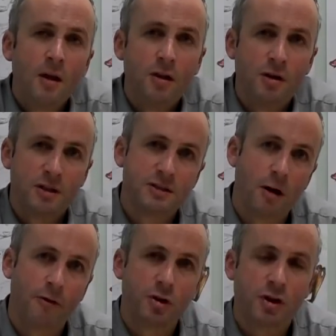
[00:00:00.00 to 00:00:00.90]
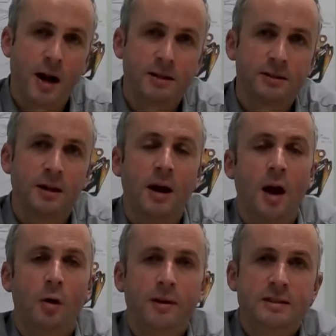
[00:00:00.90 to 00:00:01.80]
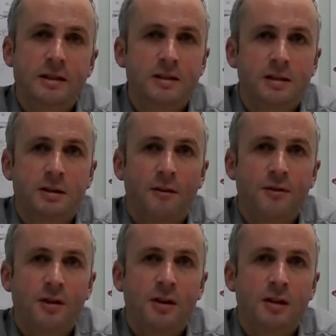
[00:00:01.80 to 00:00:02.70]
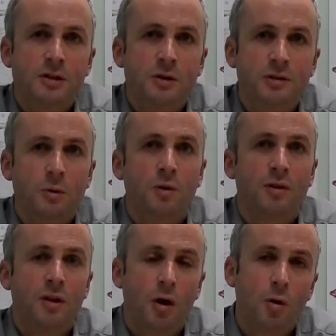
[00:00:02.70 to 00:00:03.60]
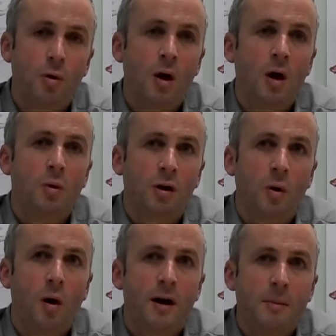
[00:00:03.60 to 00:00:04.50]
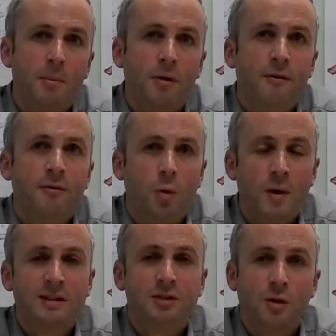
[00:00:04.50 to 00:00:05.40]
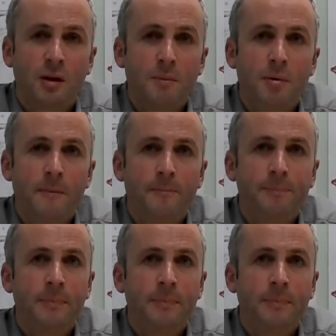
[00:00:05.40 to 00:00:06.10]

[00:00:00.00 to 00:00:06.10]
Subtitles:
the unit self-retracts and resets itself for the next user with no required input or external input.